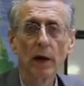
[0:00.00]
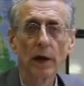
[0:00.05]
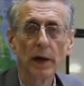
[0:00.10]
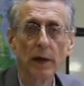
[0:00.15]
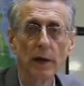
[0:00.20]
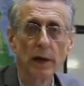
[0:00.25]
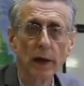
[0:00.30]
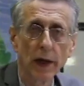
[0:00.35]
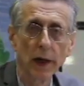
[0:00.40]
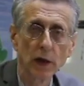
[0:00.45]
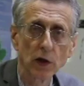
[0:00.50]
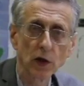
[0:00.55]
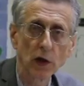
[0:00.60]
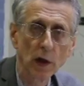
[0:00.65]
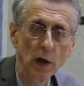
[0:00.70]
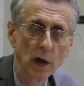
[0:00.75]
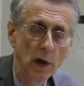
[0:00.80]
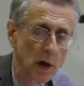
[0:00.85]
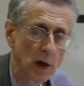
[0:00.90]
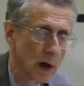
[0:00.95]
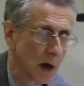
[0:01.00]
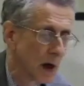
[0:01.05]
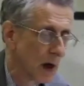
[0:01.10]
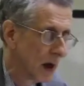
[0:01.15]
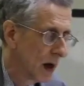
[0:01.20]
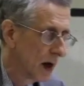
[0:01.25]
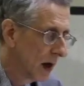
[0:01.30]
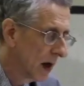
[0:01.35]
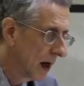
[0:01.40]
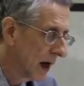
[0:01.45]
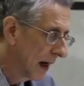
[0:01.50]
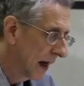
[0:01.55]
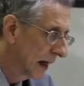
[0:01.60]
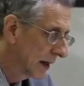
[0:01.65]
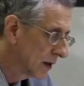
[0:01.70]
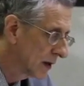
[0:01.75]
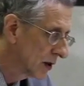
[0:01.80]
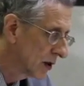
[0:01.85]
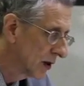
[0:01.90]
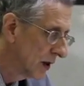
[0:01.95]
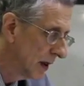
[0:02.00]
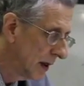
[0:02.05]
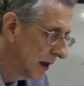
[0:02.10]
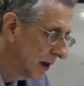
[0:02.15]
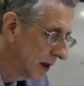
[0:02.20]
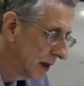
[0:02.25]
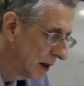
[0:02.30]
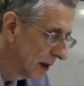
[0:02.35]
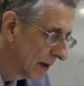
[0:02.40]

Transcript: In Nature, and the